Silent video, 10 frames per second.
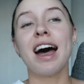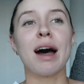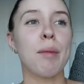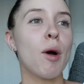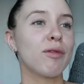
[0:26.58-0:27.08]

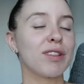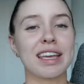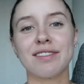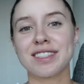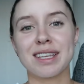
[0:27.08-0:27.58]
Hopefully
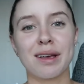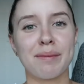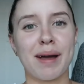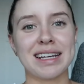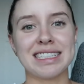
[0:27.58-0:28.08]
give
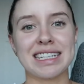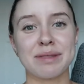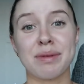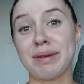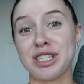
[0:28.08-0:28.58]
some
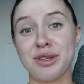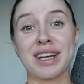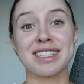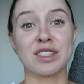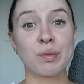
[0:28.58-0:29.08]
ideas maybe to you
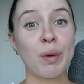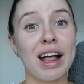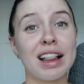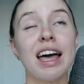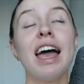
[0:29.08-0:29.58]
guys as
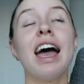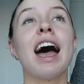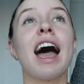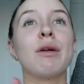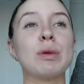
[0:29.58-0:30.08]
well.
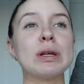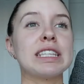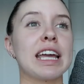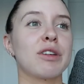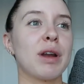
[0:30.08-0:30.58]
I will
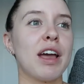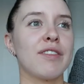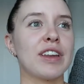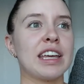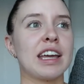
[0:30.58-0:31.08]
say I don't
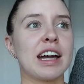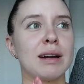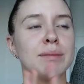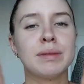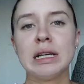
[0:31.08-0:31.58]
have any
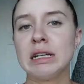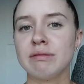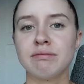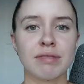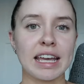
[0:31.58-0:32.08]

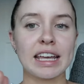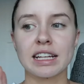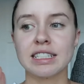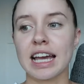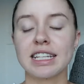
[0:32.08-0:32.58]

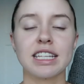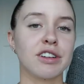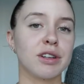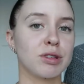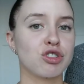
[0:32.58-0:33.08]
like
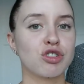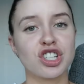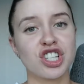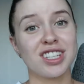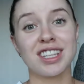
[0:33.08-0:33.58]
dietary
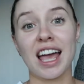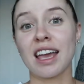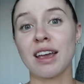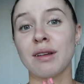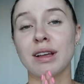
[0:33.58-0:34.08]
restrictions.
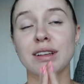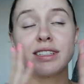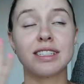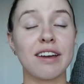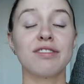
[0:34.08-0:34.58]
I
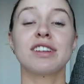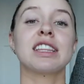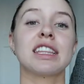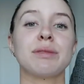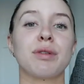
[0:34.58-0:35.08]

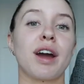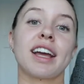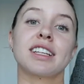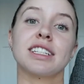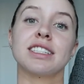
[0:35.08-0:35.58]
definitely
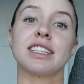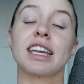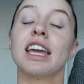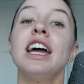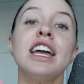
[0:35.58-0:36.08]
practice
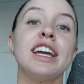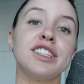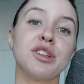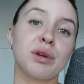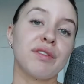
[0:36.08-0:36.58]
like
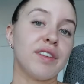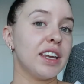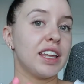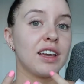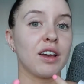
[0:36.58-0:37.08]
intuitive
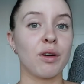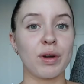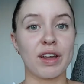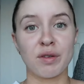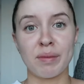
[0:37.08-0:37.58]
eating,
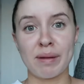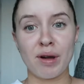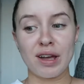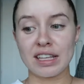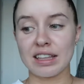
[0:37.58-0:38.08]
whatever my
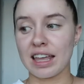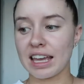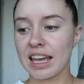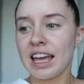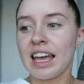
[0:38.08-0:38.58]
body
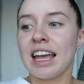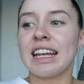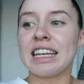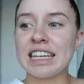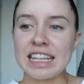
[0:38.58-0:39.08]
like
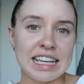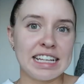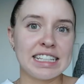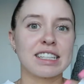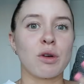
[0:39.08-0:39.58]

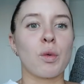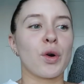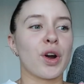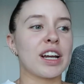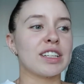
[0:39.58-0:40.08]
needs
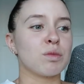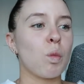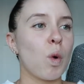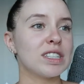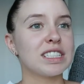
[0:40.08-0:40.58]
or is
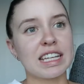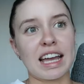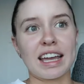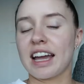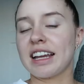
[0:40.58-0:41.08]
wanting,
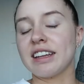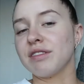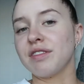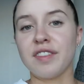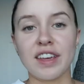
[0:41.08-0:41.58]
I kind
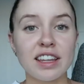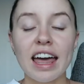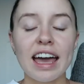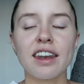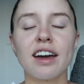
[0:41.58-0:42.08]
of feed
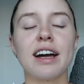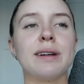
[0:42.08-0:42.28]
that,